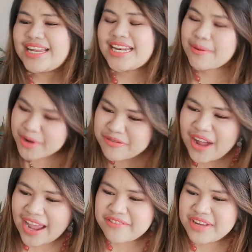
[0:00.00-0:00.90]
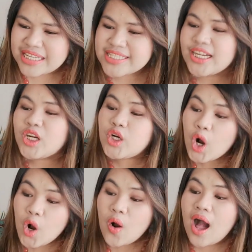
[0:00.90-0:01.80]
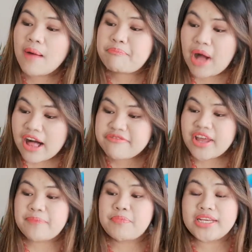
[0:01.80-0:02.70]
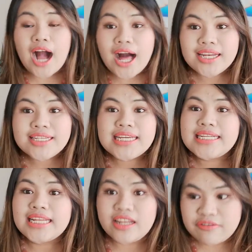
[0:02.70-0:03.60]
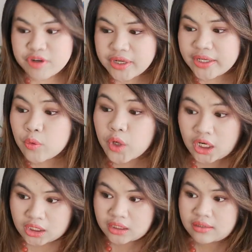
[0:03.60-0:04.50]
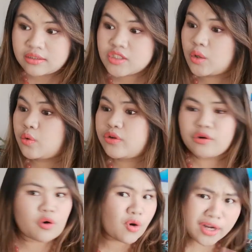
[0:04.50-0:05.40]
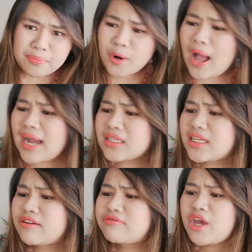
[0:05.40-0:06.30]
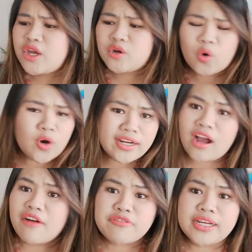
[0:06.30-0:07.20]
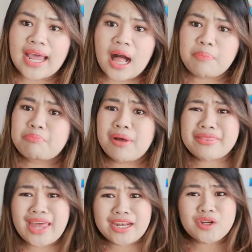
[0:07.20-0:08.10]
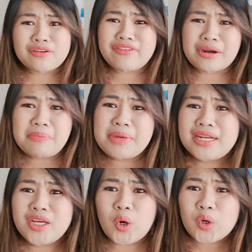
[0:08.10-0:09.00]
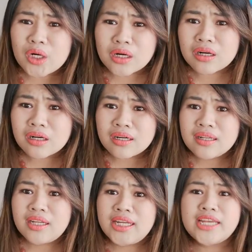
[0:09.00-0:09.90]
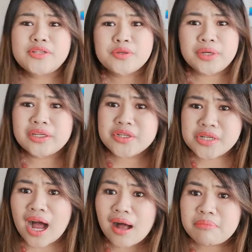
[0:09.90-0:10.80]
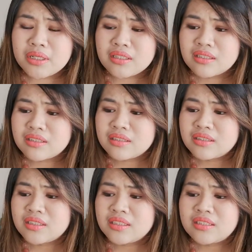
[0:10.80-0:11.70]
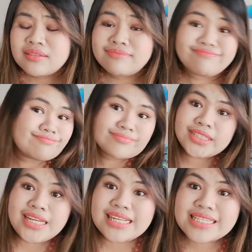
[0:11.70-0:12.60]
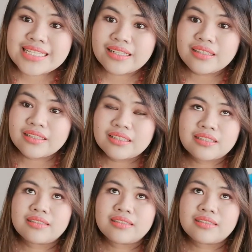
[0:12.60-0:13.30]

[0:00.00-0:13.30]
Number five is go above and beyond in delivering work. So you're already proactive, you're already offering help, but then you're very mediocre in doing your job. It's still